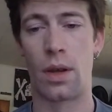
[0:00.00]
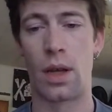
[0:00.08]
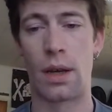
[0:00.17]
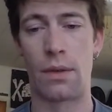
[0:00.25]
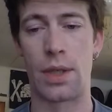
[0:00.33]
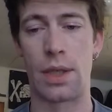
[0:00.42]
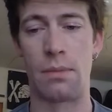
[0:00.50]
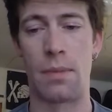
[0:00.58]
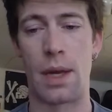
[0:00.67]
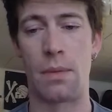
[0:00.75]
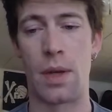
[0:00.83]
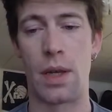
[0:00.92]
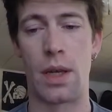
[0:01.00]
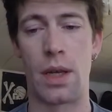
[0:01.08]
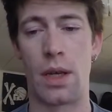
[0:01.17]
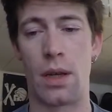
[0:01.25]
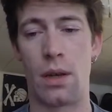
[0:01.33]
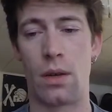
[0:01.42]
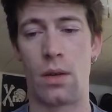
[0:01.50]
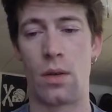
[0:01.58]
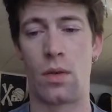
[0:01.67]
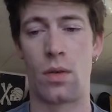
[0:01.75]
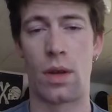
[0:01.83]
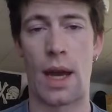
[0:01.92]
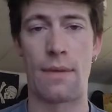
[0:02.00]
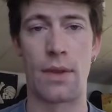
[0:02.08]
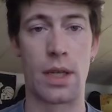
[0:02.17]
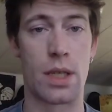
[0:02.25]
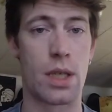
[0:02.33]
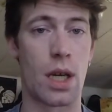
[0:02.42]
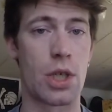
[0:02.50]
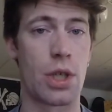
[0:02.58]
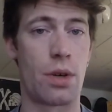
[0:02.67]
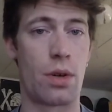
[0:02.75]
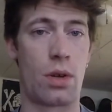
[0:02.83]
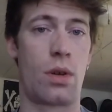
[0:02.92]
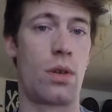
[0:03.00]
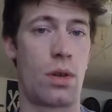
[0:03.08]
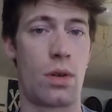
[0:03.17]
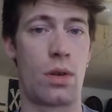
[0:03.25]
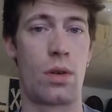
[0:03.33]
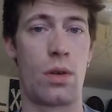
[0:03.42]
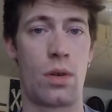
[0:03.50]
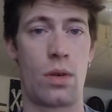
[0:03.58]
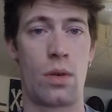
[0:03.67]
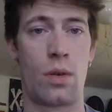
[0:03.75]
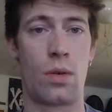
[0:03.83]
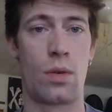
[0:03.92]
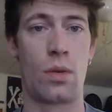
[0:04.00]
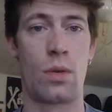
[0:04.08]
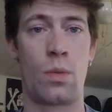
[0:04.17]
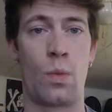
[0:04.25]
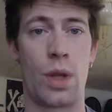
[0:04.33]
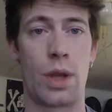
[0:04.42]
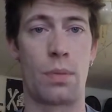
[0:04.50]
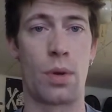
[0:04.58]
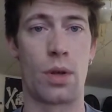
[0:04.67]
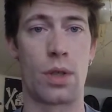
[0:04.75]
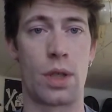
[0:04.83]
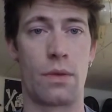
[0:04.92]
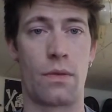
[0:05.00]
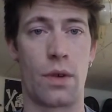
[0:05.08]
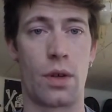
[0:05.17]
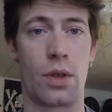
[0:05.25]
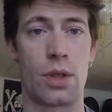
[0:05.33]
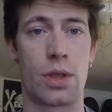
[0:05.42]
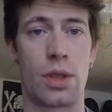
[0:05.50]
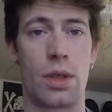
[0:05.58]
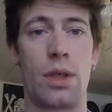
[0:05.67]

Obviously, maybe have the discussion with the person first,